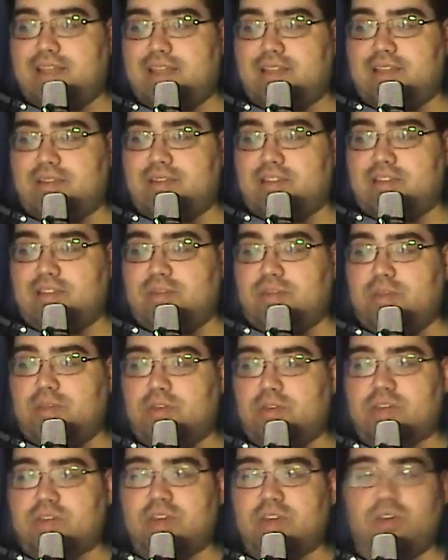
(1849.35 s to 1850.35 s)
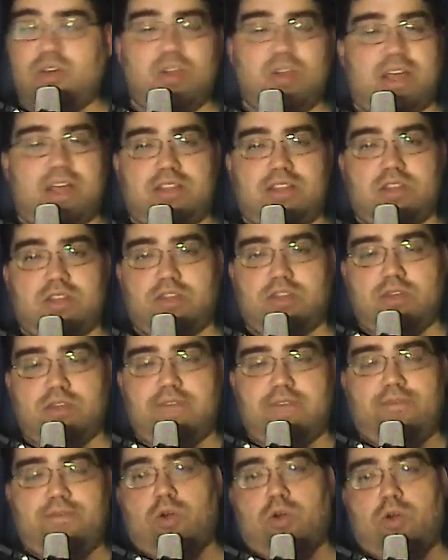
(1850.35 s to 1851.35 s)
some of those can go like three,
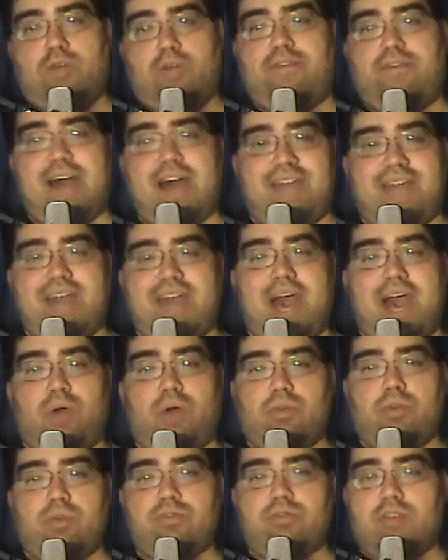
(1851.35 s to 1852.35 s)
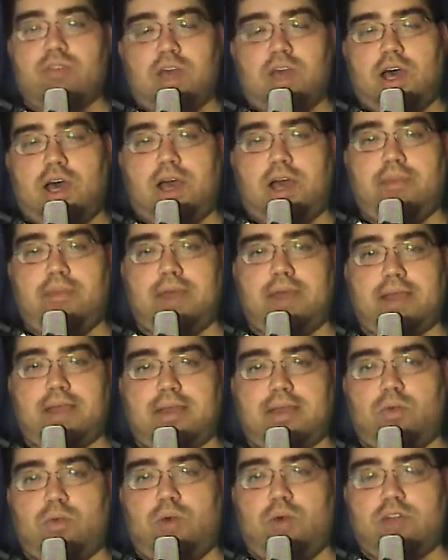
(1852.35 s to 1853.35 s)
four, five hours. I'm not
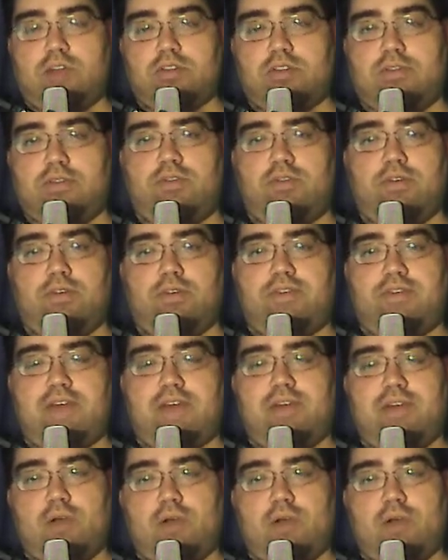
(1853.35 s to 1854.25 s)
gonna watch a three, four, five hour